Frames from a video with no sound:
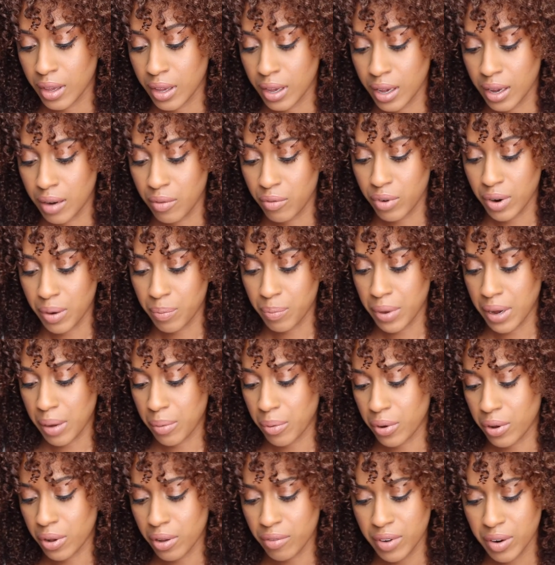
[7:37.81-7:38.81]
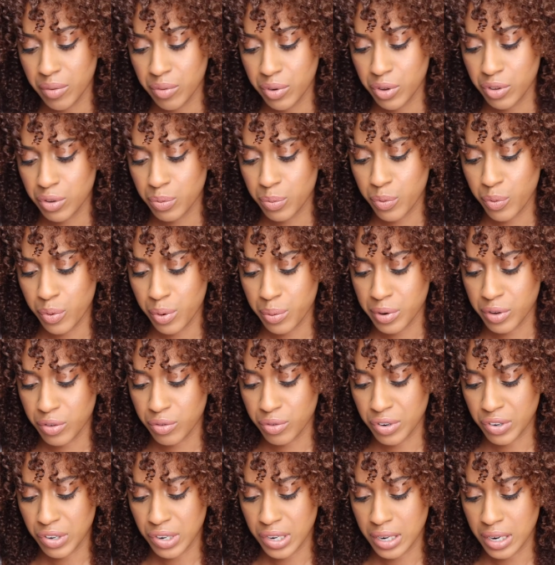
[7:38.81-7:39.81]
and red palm oil. I've never used it before, but it's
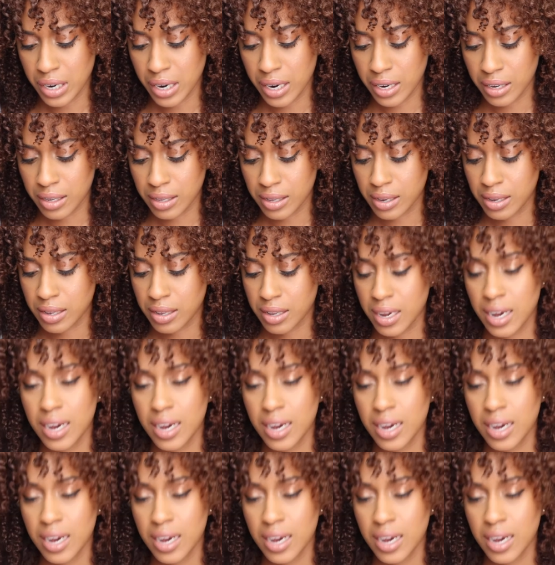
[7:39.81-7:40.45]
rich in antioxidants.